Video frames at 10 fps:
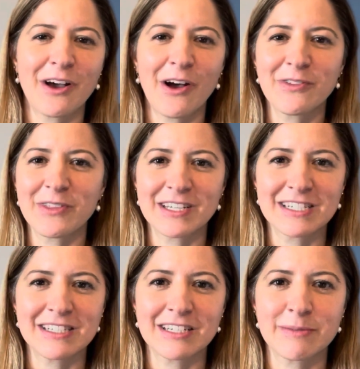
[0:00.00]
all the
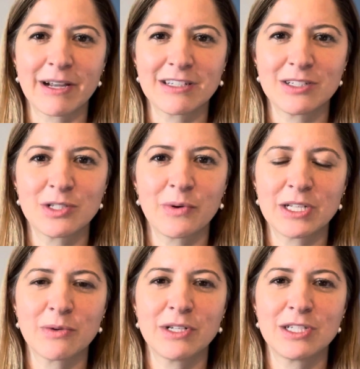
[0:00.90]
things to expect in
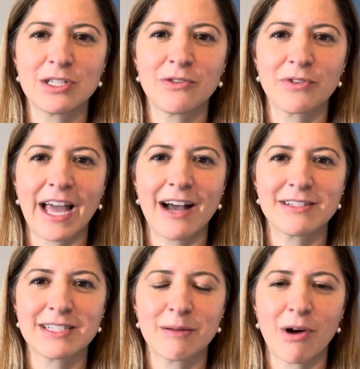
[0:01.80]
2022 for the
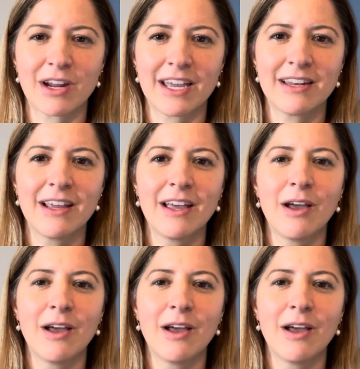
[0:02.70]
housing market.